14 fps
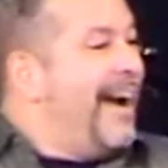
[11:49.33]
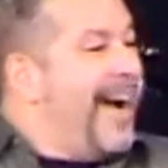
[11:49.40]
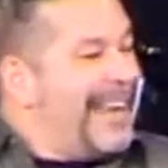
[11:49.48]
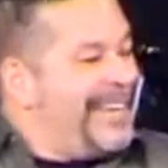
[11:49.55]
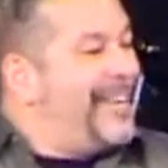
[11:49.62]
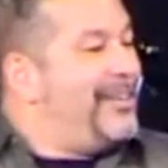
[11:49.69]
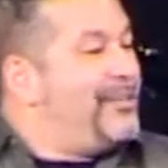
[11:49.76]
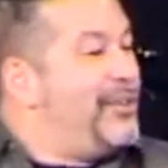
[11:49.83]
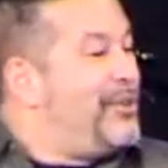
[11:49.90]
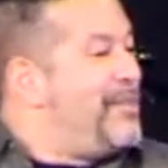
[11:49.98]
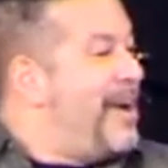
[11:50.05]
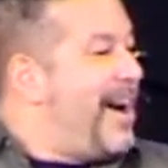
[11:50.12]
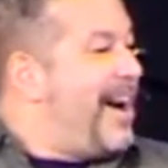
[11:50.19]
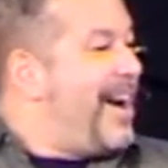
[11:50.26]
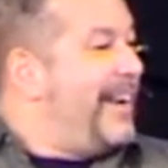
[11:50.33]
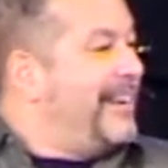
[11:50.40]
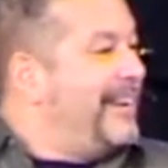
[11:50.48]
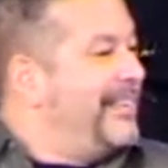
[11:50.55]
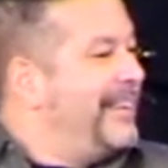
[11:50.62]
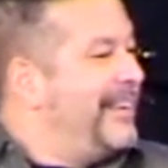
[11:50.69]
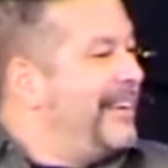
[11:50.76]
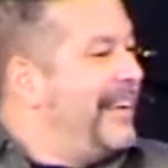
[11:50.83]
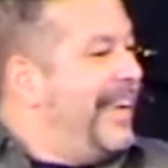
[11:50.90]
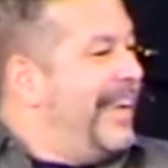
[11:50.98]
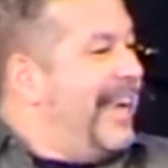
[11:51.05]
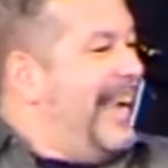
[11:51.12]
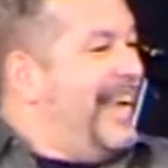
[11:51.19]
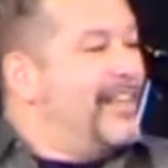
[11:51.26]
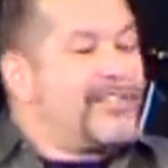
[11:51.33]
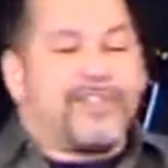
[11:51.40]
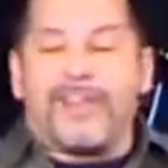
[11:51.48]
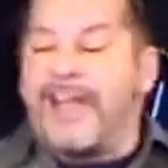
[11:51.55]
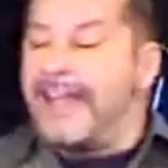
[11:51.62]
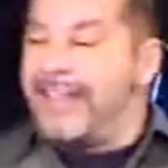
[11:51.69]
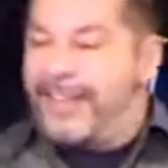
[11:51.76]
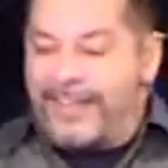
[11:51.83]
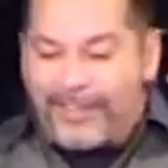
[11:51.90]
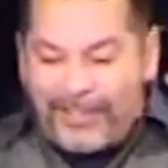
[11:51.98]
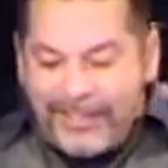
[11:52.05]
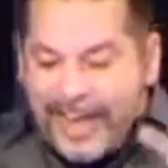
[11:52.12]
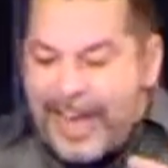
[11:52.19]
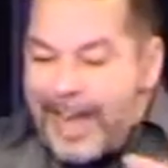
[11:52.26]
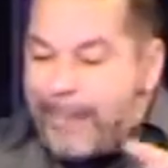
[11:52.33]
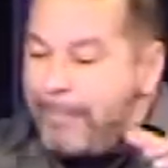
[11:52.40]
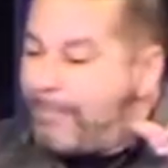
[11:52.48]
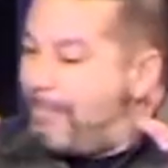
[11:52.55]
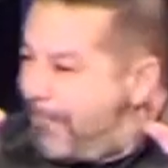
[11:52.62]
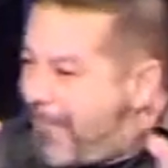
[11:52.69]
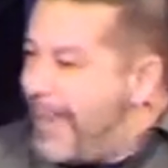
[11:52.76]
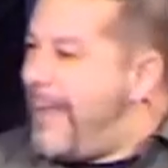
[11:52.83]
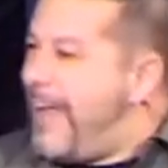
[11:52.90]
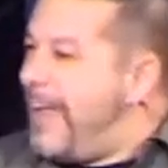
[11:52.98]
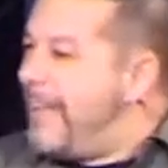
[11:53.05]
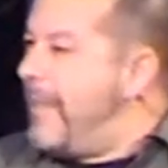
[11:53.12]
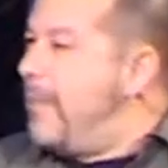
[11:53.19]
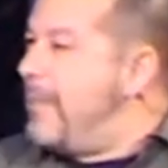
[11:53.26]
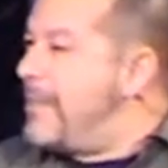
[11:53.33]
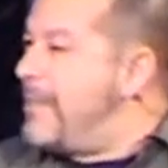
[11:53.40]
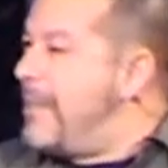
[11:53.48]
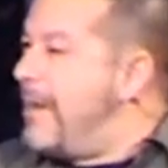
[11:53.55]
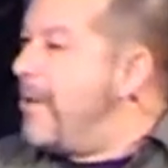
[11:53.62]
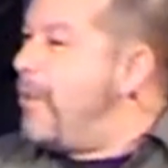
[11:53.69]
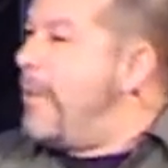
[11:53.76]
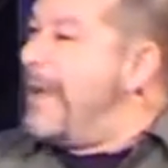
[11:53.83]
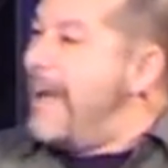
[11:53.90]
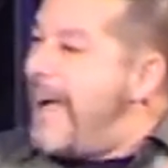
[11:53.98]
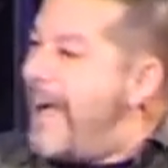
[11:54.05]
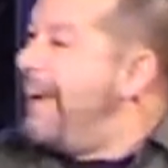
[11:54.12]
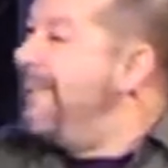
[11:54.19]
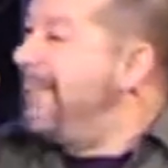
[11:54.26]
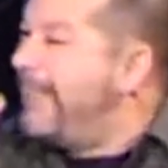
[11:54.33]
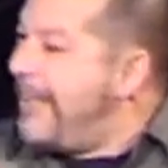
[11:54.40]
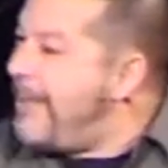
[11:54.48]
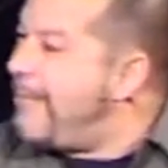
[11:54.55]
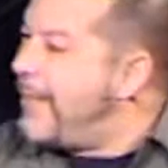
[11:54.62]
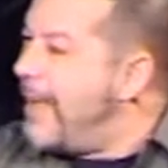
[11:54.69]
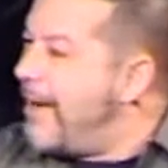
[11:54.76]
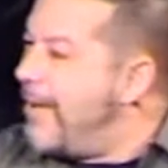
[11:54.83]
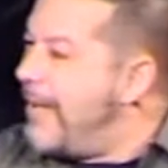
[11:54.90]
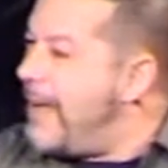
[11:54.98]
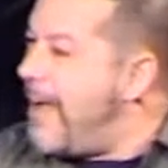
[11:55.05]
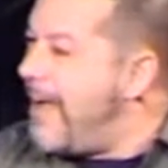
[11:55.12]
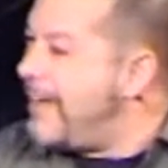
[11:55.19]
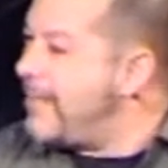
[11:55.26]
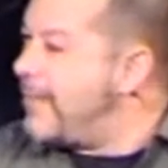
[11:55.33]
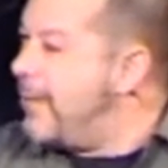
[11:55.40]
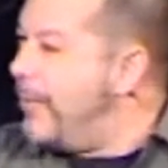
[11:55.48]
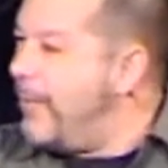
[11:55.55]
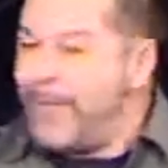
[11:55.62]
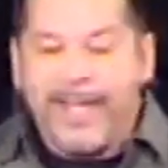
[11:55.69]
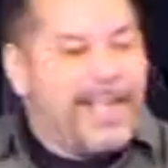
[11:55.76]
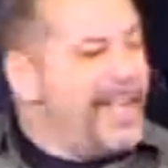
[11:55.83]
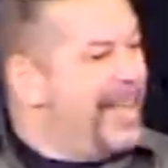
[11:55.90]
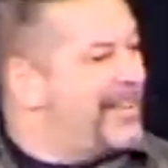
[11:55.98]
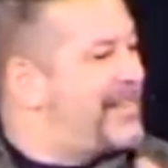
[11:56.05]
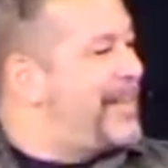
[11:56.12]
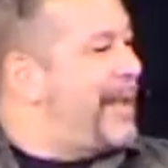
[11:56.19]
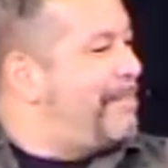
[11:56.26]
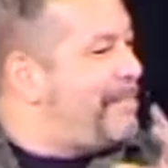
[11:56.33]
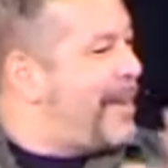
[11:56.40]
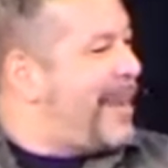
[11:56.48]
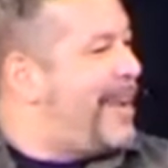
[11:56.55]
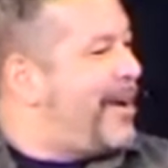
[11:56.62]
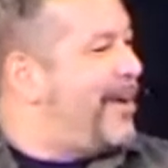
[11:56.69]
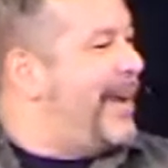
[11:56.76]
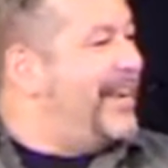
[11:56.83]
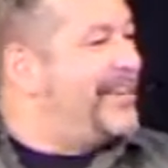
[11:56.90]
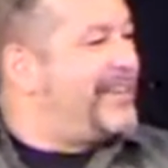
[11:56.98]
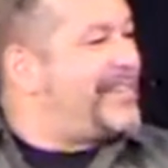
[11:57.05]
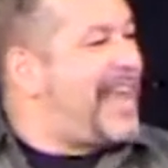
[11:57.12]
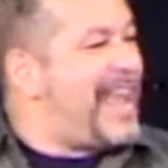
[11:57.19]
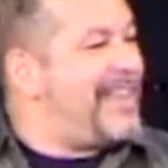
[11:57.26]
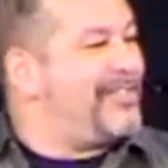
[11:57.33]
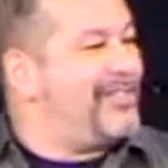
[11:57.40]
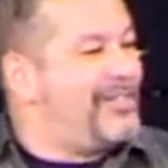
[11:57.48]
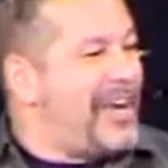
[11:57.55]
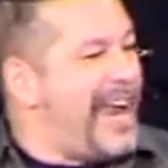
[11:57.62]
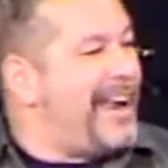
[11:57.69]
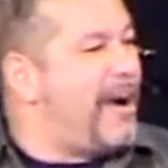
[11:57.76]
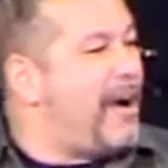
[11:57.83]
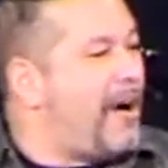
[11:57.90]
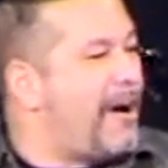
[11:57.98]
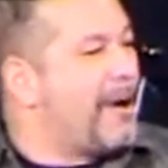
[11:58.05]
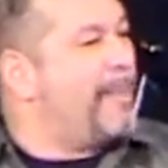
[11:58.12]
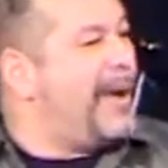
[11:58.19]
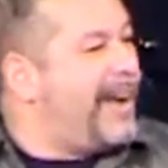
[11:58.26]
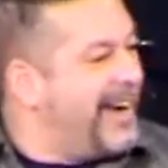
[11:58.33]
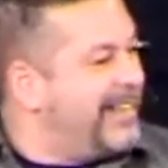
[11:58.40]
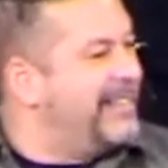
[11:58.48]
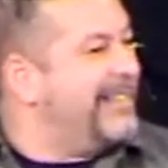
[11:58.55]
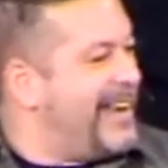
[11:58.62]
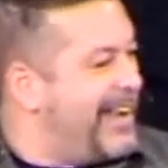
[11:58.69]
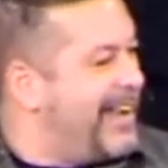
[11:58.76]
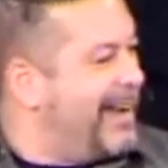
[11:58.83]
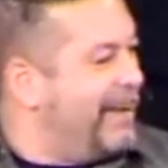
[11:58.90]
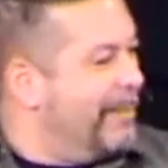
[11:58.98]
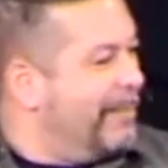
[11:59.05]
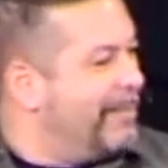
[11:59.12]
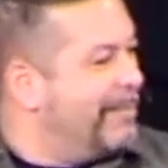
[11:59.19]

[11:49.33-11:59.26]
I kid you not, it's like the same thing that was there when I lived there in high school, except now it just has JR behind the name.